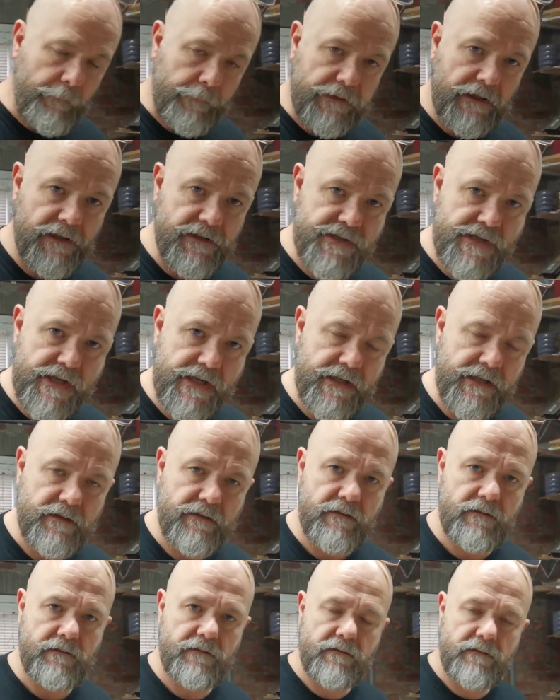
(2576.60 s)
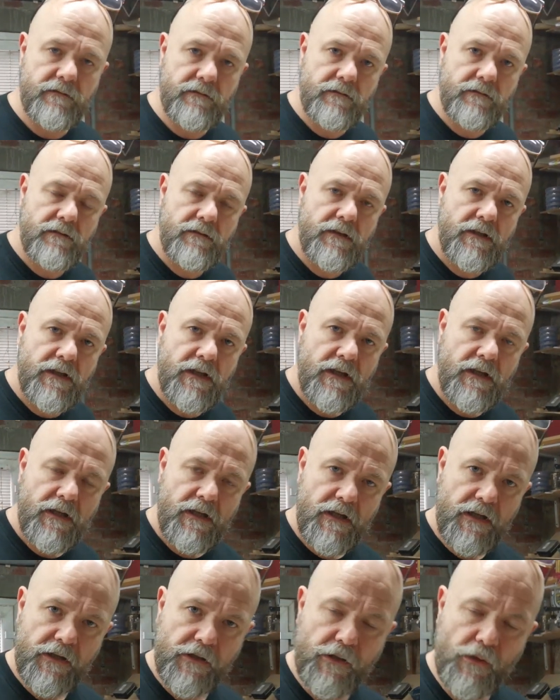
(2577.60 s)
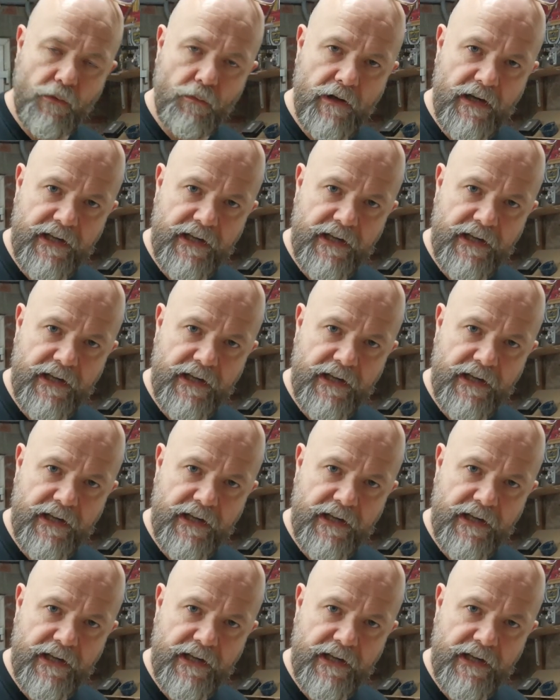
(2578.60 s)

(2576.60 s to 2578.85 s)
plunge it, go